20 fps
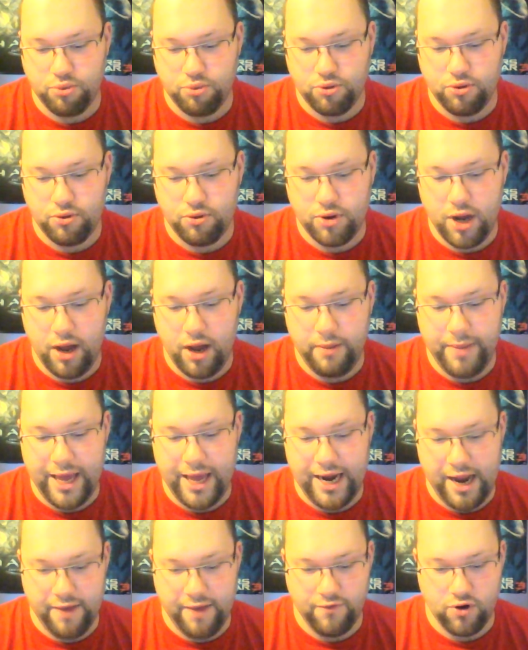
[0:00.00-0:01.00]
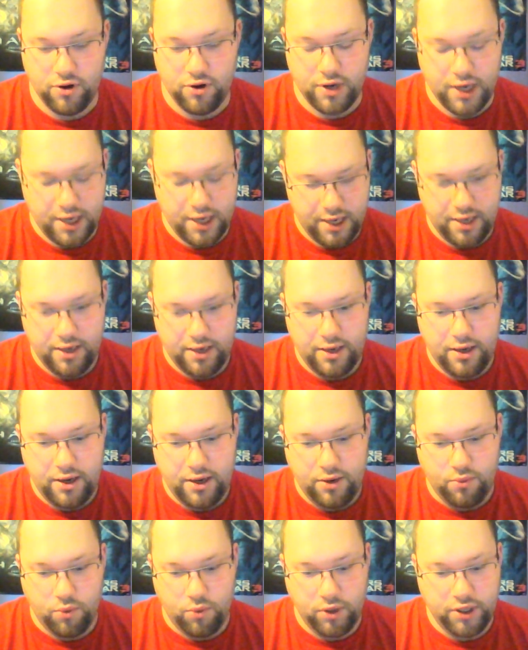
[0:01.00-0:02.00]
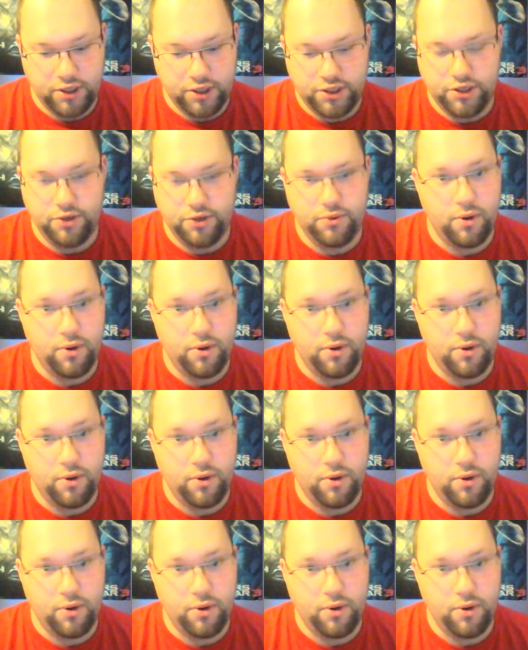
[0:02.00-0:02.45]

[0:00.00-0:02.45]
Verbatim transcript: brutal combat ever. 1-2